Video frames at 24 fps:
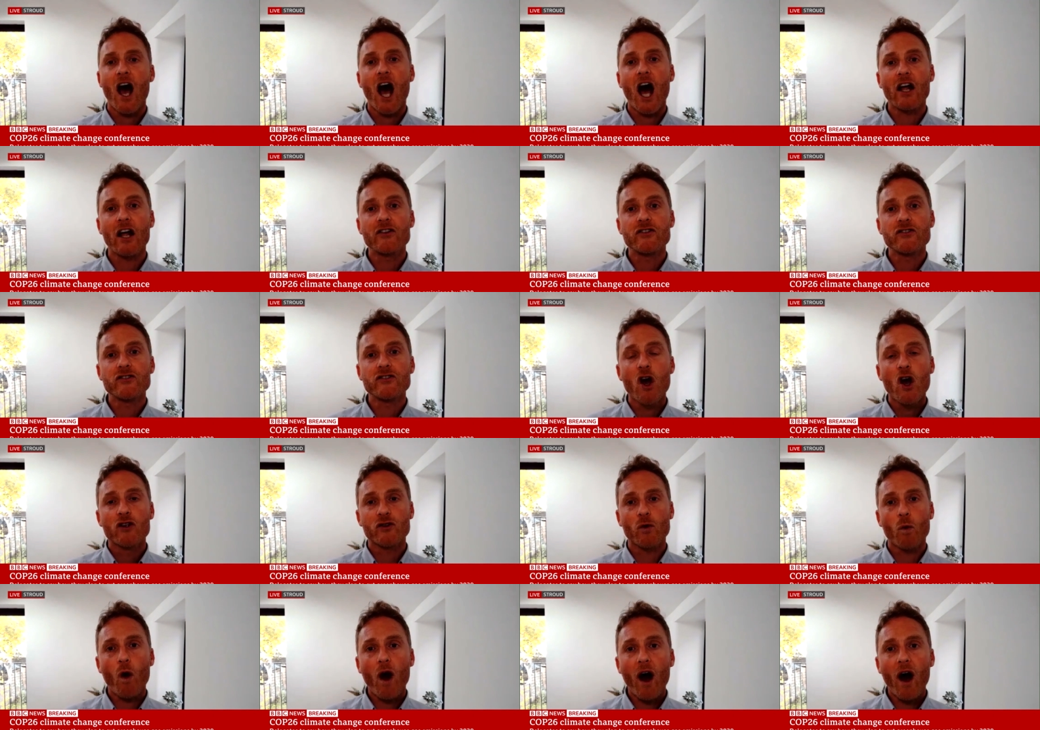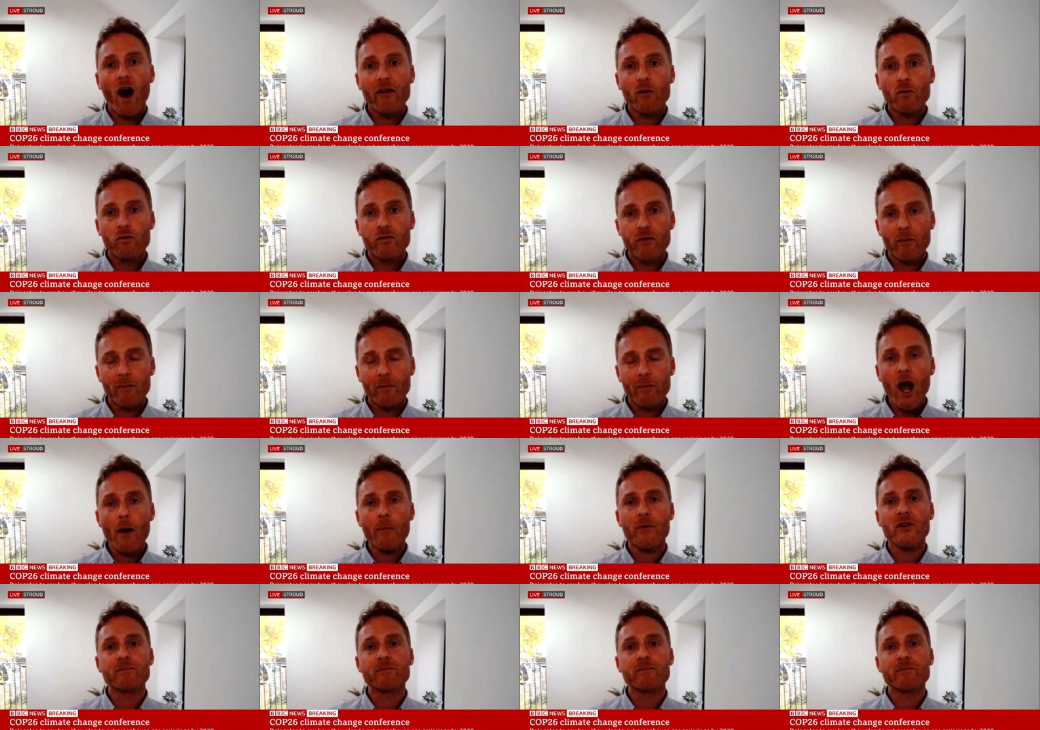And so, what I, from our
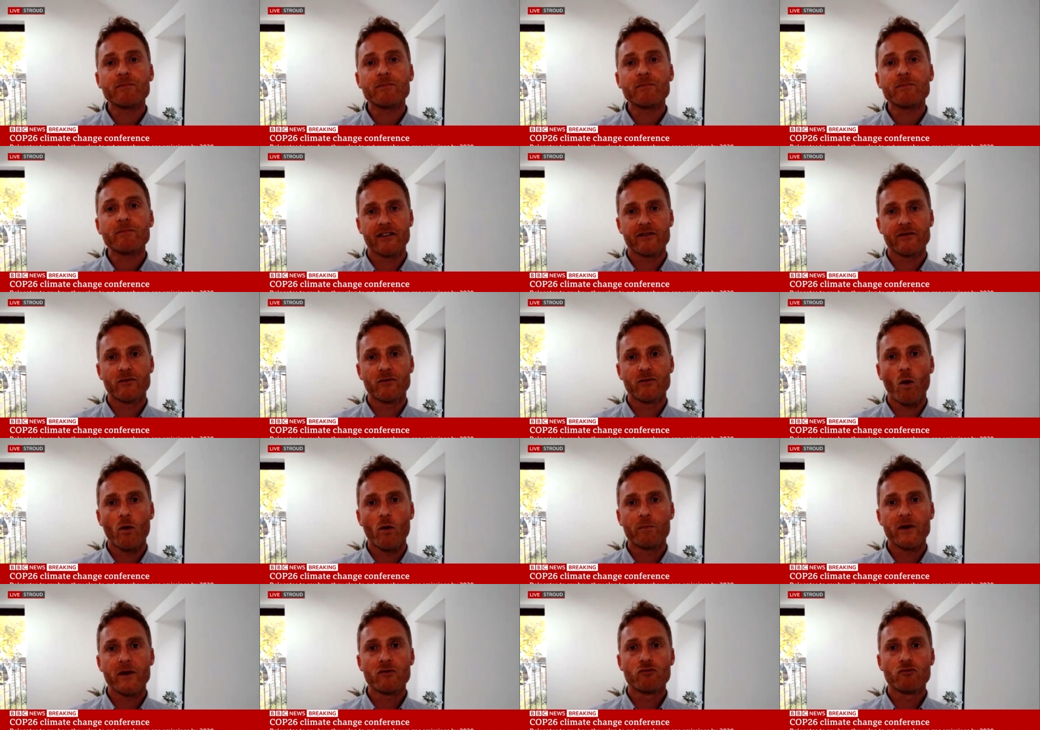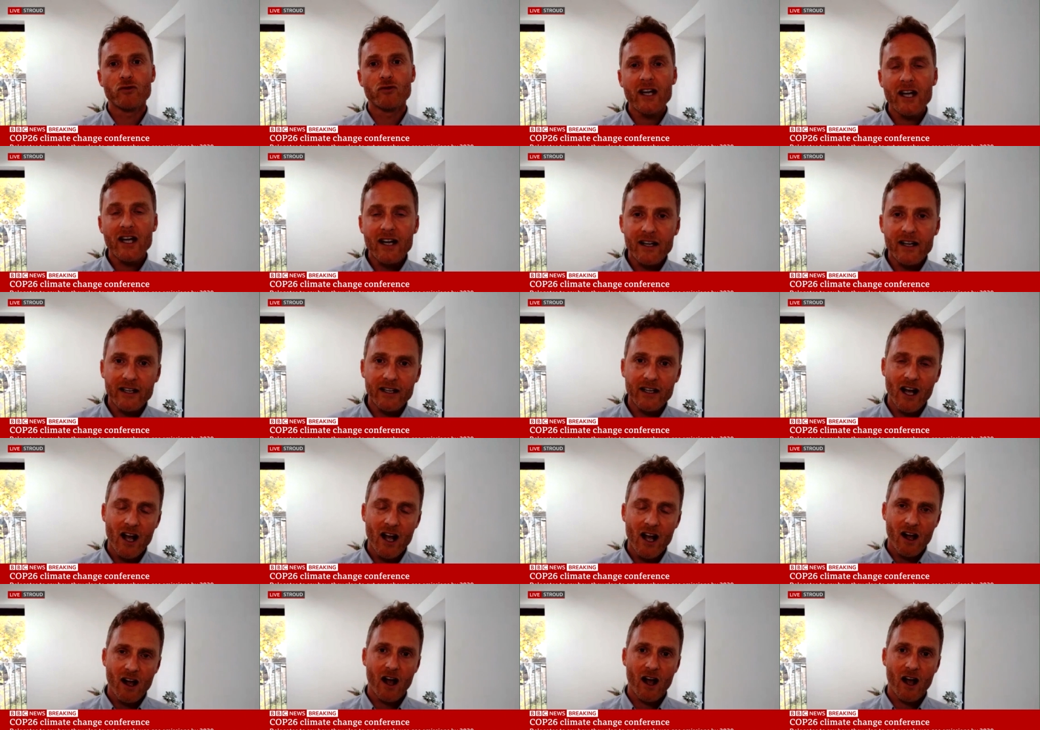perspective, what would be really
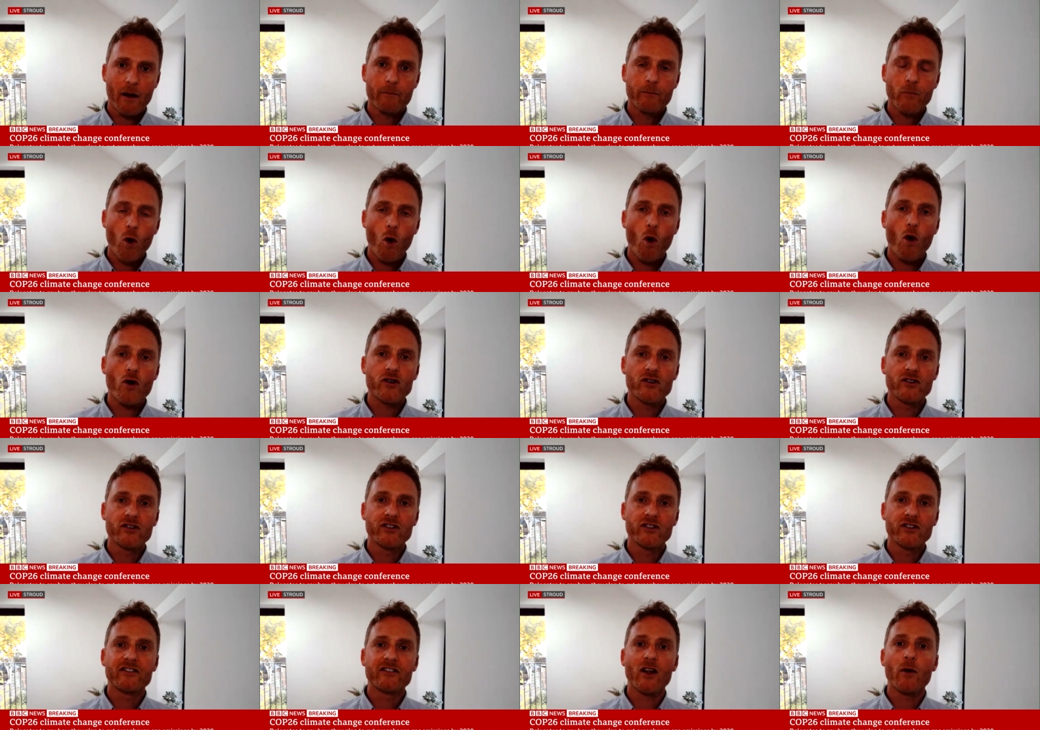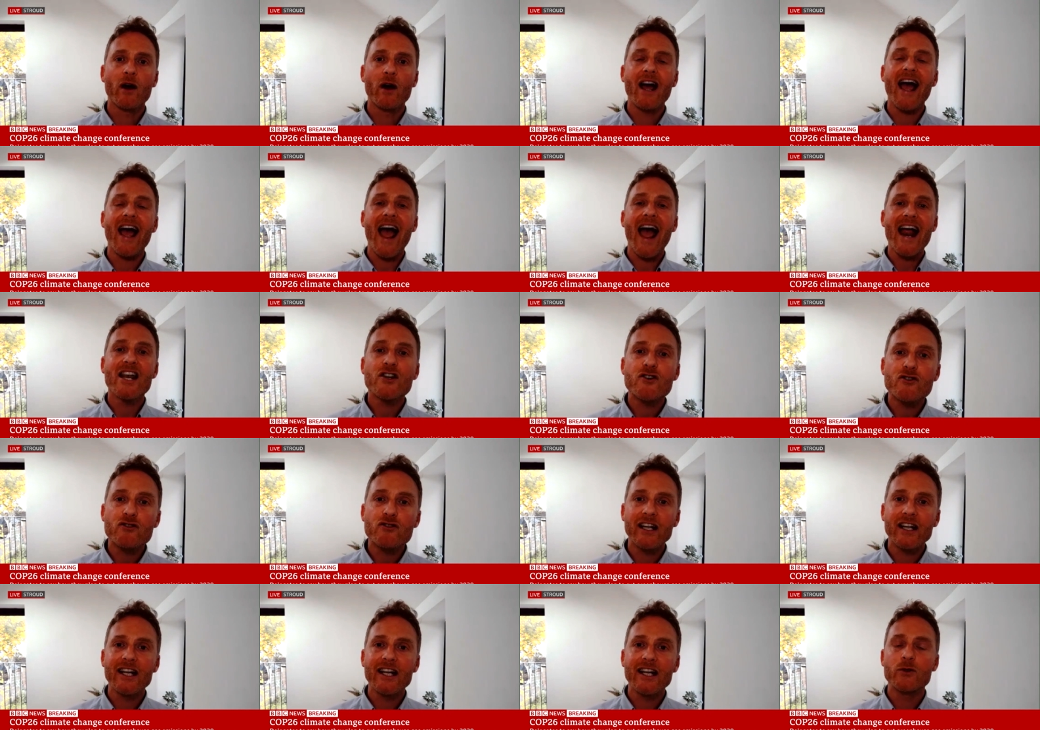important is that we're
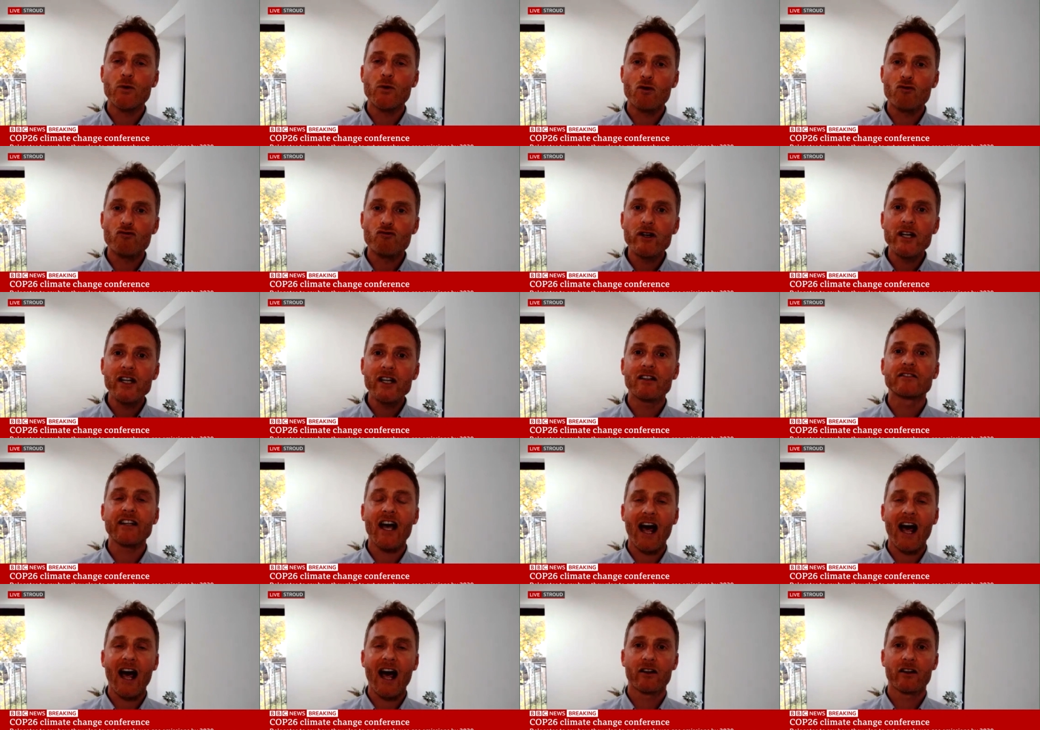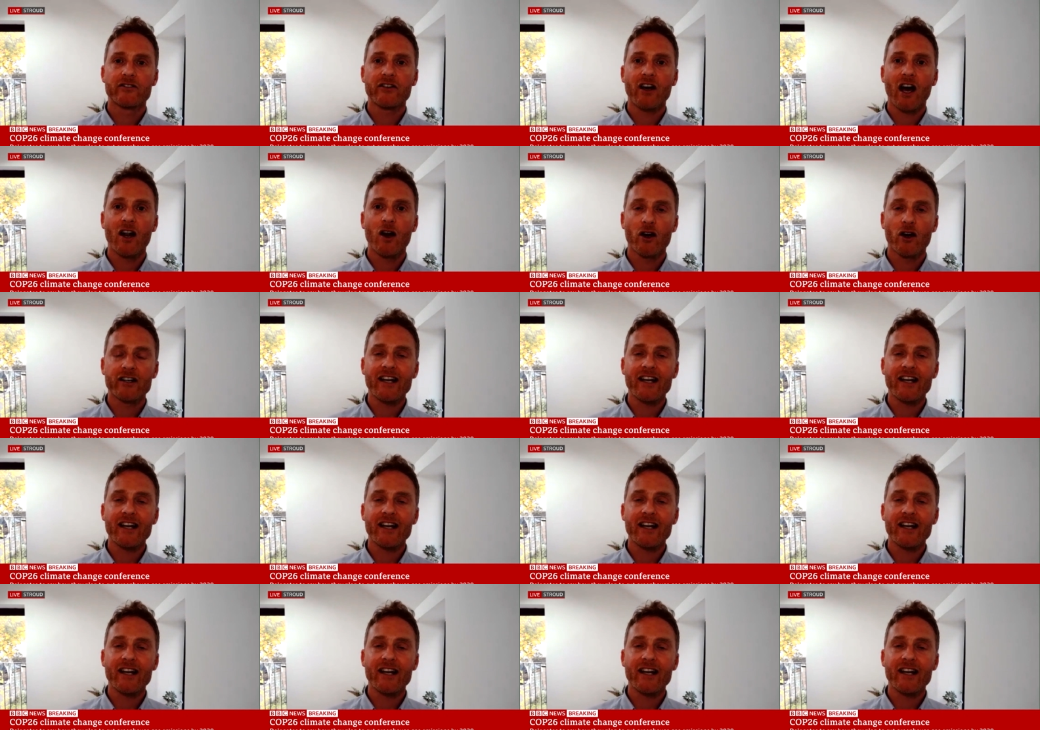entering into a real dialogue,